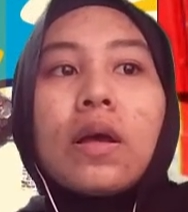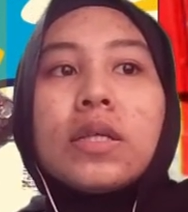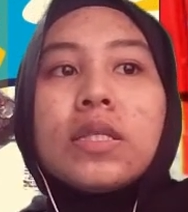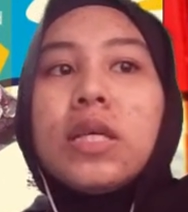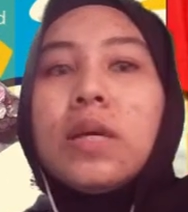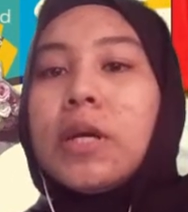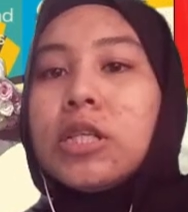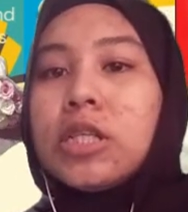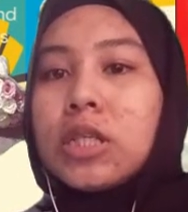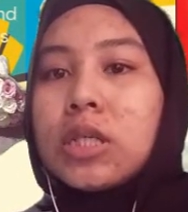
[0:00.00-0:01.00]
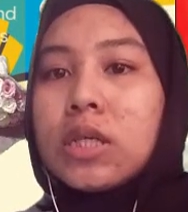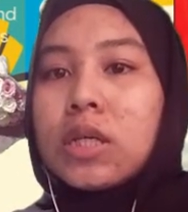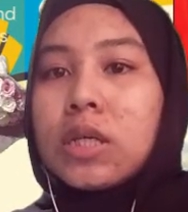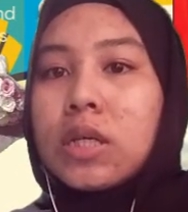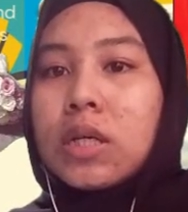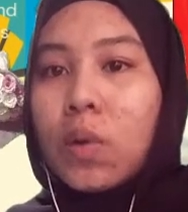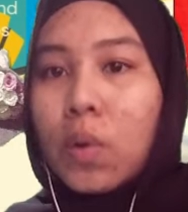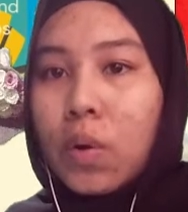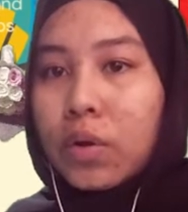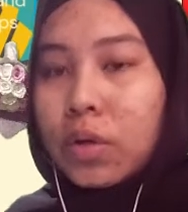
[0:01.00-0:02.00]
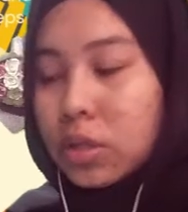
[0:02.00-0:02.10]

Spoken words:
C major chord.